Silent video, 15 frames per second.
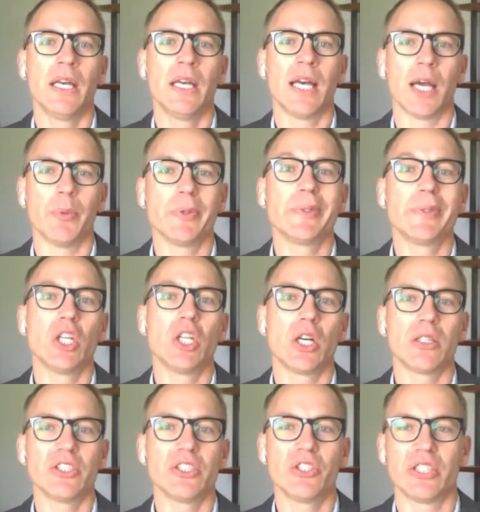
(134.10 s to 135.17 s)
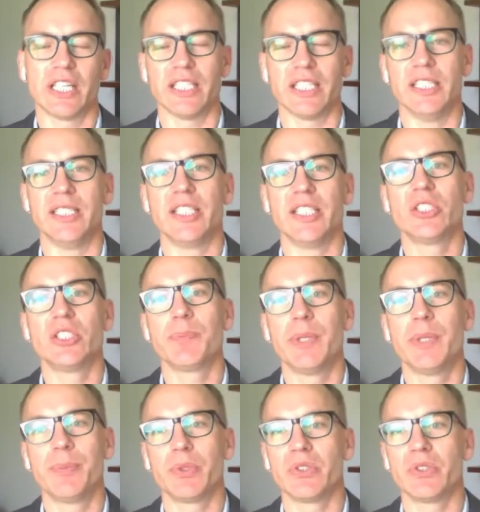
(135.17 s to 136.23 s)
I want to acknowledge that Indigenous
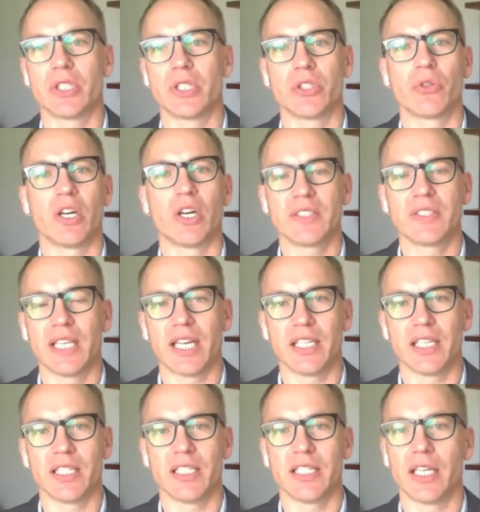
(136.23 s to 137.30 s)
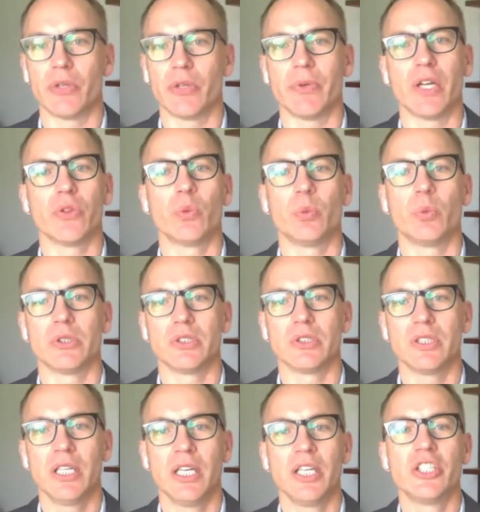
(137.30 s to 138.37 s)
peoples across Canada and around the
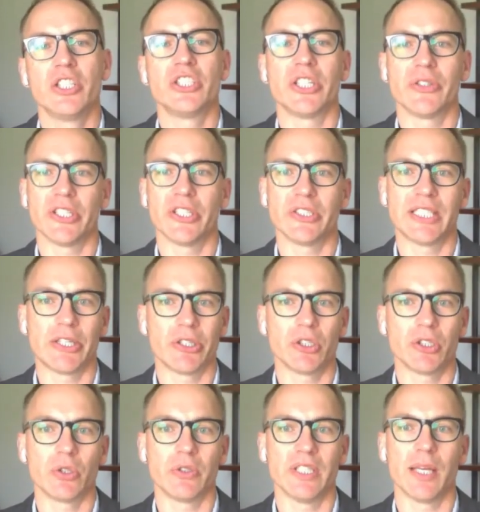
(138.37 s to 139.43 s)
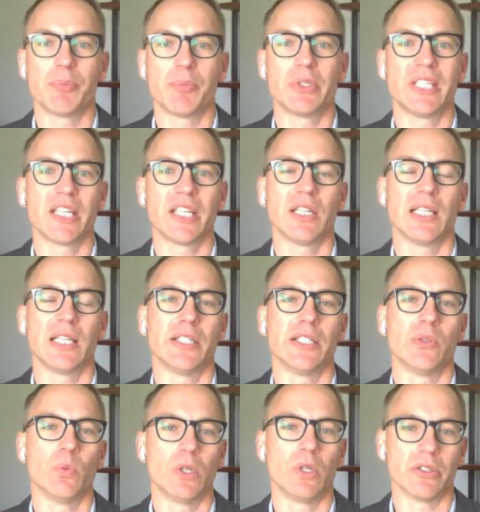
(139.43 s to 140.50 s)
world share their territory and protect the
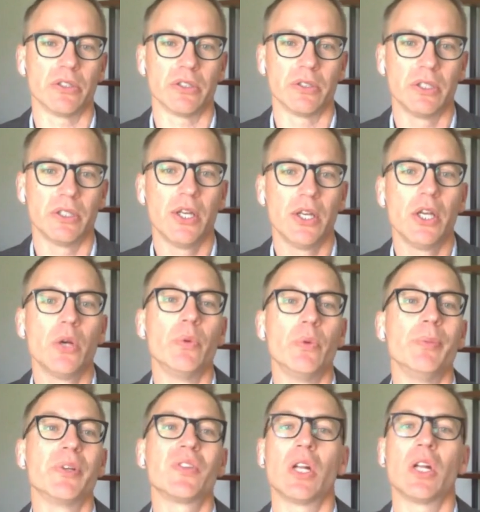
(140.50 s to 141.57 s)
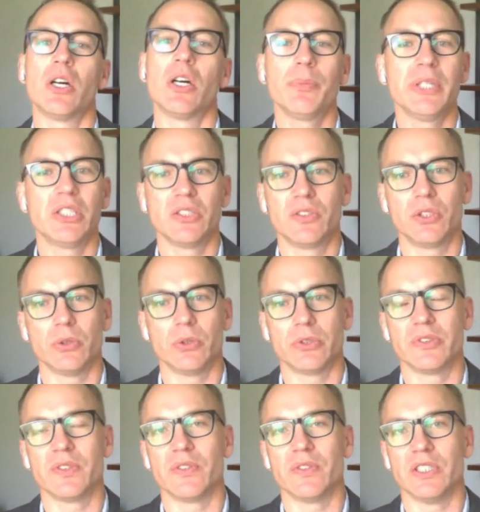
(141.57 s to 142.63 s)
land and water. We must all be good
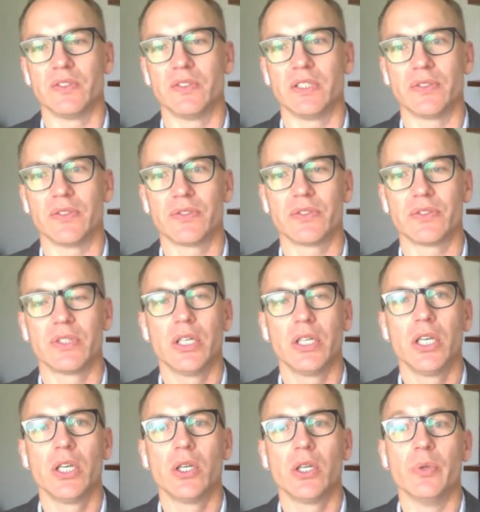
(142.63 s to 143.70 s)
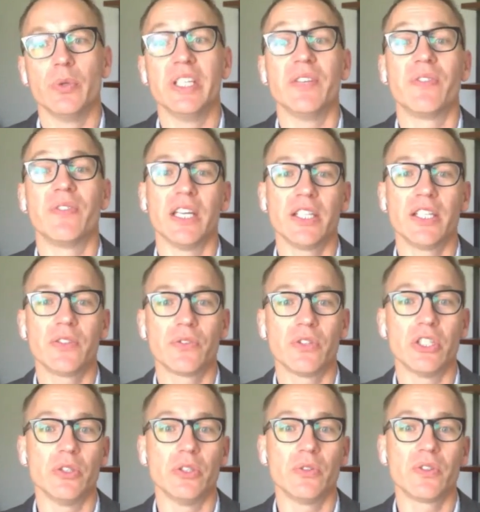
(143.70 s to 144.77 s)
stewards of these gifts. We give thanks for
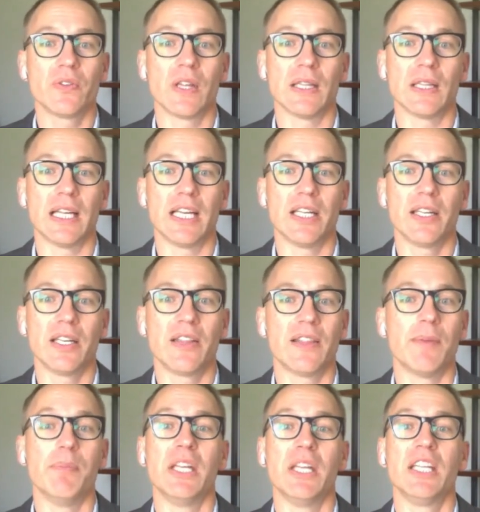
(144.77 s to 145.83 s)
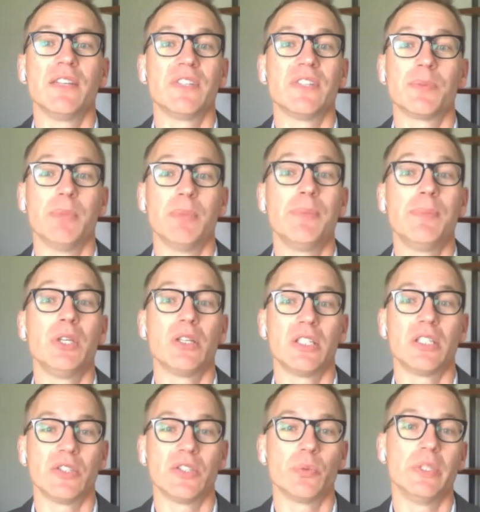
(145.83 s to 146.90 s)
the use of the lands that many of us may be
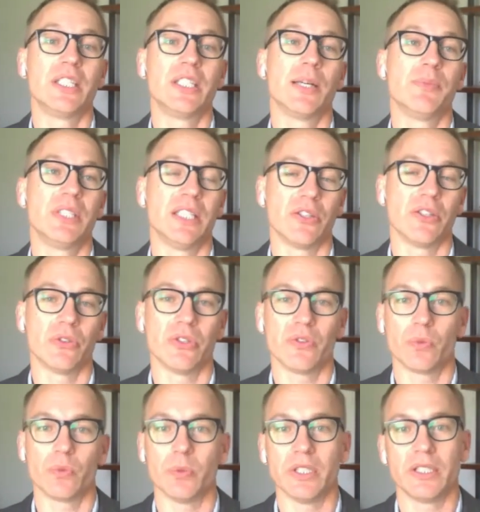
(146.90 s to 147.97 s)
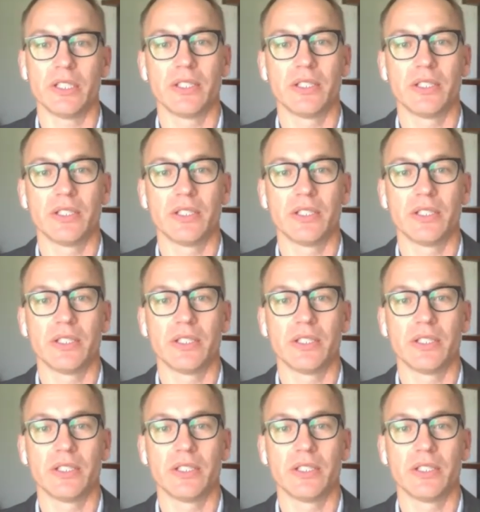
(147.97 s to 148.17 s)
on as we come together this week.